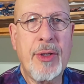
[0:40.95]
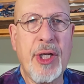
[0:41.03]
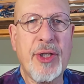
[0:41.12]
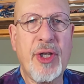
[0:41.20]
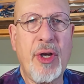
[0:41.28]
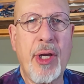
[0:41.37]

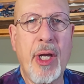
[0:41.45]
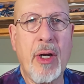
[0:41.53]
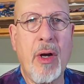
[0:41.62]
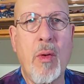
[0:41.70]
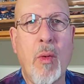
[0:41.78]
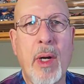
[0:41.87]
just so you
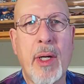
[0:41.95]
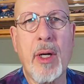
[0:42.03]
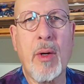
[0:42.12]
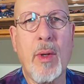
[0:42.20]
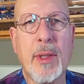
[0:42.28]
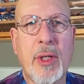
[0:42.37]
don't
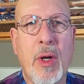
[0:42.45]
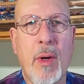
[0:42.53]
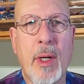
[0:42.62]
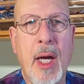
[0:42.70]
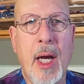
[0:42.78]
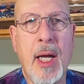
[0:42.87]
wonder what's
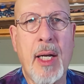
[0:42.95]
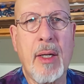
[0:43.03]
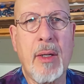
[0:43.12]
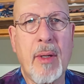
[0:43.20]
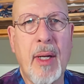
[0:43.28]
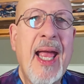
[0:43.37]
going
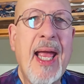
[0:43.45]
on